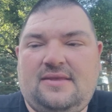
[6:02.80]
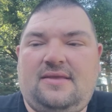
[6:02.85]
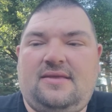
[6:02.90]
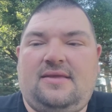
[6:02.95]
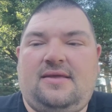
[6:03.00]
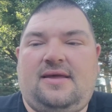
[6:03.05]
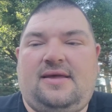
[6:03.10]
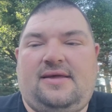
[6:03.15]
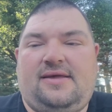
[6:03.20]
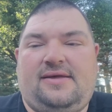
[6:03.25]

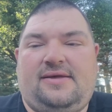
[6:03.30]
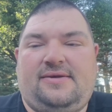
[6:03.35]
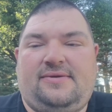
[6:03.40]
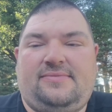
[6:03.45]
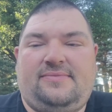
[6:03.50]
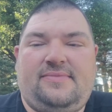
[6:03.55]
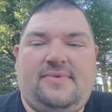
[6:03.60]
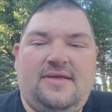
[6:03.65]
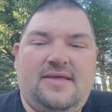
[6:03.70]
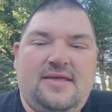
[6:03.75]

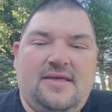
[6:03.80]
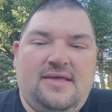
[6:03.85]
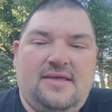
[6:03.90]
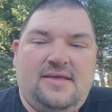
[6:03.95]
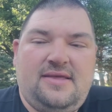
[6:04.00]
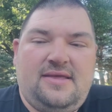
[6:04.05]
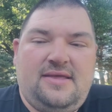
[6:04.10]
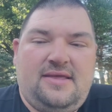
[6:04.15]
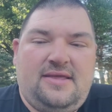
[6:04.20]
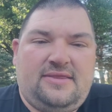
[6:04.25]
the
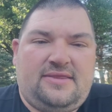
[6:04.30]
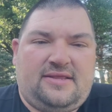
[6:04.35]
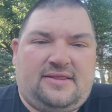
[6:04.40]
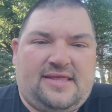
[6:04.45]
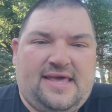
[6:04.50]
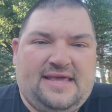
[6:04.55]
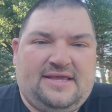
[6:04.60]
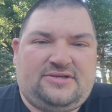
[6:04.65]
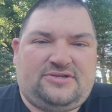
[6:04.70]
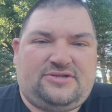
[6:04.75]

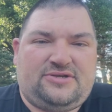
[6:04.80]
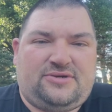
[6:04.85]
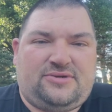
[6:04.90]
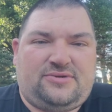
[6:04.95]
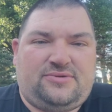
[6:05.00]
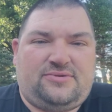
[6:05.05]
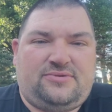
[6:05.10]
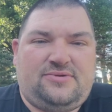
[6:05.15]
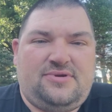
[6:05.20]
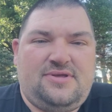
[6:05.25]
light
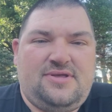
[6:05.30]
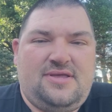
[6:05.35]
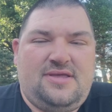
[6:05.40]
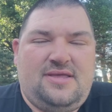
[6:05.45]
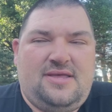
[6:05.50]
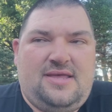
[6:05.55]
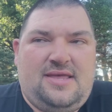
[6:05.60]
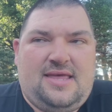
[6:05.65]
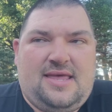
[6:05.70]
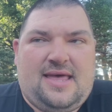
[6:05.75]
show,
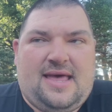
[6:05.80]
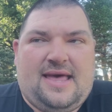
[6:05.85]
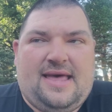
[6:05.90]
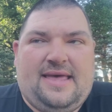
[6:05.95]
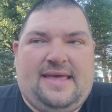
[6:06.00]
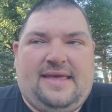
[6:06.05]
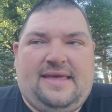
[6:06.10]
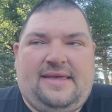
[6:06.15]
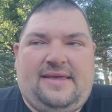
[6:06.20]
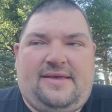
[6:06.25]

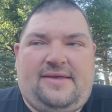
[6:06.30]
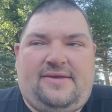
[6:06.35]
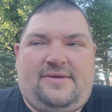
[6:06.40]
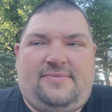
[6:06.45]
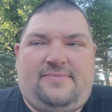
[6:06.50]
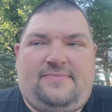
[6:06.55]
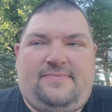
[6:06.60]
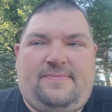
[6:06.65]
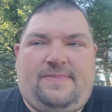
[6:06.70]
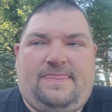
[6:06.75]

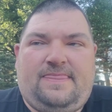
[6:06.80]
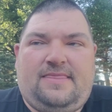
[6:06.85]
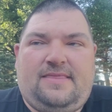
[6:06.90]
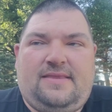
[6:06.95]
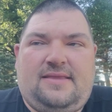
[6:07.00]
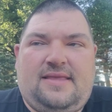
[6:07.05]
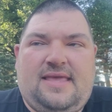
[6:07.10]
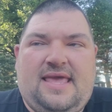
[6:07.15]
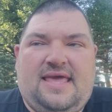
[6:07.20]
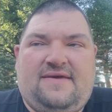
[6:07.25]
I
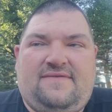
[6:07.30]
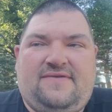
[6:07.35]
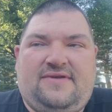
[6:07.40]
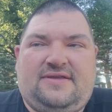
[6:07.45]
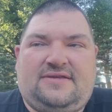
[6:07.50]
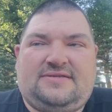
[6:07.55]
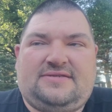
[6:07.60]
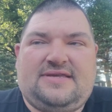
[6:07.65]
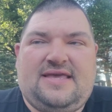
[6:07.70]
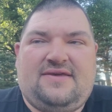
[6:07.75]
have
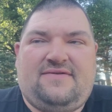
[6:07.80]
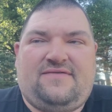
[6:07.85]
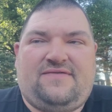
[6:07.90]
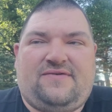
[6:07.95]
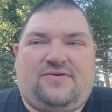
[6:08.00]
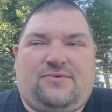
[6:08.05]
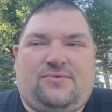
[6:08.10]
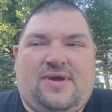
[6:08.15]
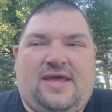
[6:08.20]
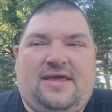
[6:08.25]
it set
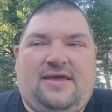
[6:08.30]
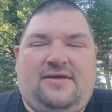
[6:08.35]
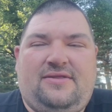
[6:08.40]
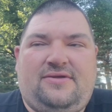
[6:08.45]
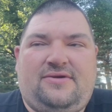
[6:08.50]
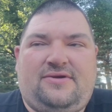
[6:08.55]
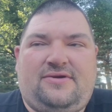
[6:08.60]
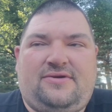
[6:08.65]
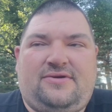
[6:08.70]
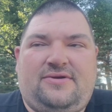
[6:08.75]
for
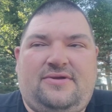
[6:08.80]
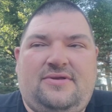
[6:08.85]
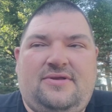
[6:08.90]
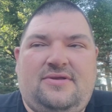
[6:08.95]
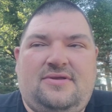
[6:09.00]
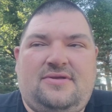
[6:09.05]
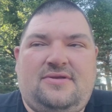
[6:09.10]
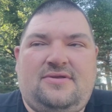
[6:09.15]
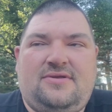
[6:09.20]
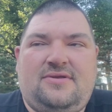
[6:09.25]
regular
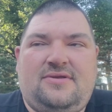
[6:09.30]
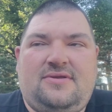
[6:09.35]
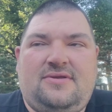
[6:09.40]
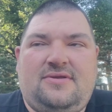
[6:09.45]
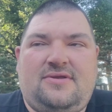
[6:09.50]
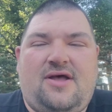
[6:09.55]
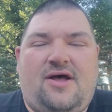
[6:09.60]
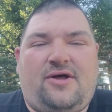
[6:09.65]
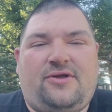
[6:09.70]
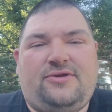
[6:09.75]

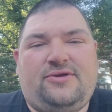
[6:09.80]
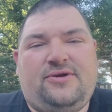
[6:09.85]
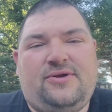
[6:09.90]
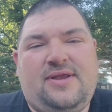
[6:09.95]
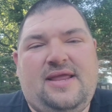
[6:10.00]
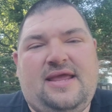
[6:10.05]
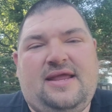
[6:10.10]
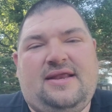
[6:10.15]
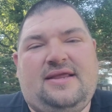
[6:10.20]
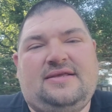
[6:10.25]

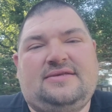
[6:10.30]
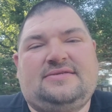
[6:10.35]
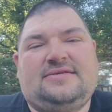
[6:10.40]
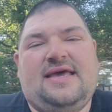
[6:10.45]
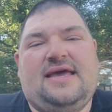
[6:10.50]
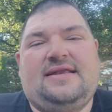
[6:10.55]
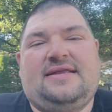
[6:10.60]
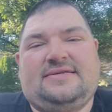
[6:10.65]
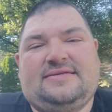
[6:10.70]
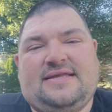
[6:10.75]
alternating
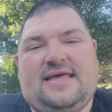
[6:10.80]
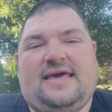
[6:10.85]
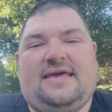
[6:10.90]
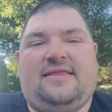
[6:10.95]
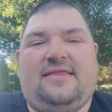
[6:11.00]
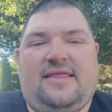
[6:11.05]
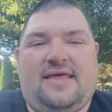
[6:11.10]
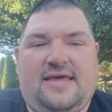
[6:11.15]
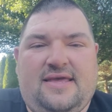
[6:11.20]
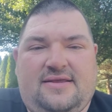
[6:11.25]

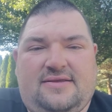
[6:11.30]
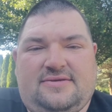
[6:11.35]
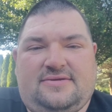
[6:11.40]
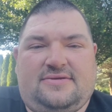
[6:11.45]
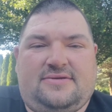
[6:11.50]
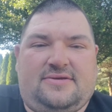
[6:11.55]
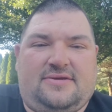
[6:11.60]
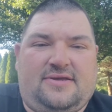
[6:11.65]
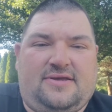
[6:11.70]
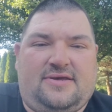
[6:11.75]
side-to-side
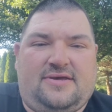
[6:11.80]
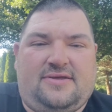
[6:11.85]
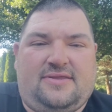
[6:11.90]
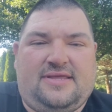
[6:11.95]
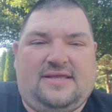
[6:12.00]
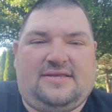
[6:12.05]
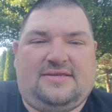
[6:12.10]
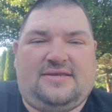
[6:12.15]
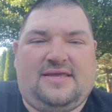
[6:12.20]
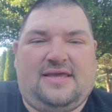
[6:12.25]
lights.
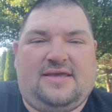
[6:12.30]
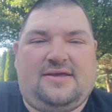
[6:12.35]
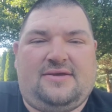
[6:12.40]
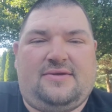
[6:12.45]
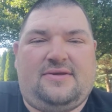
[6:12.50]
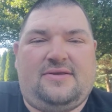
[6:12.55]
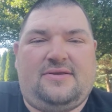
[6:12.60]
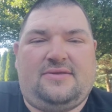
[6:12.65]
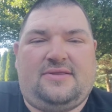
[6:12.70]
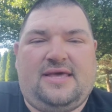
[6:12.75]
That's like
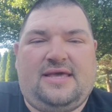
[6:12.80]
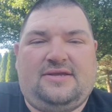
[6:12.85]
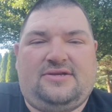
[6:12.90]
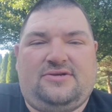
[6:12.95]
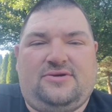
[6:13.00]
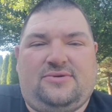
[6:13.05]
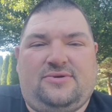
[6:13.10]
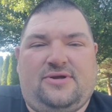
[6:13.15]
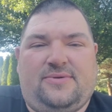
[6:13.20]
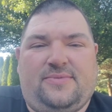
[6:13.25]
light
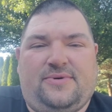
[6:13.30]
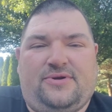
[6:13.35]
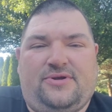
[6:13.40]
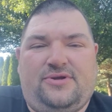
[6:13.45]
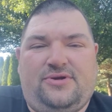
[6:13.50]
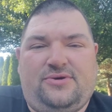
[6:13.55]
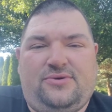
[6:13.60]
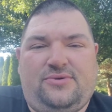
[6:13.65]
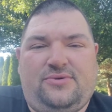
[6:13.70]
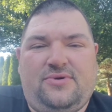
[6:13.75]
show number
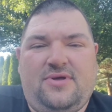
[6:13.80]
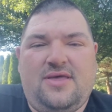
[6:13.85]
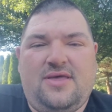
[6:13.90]
2.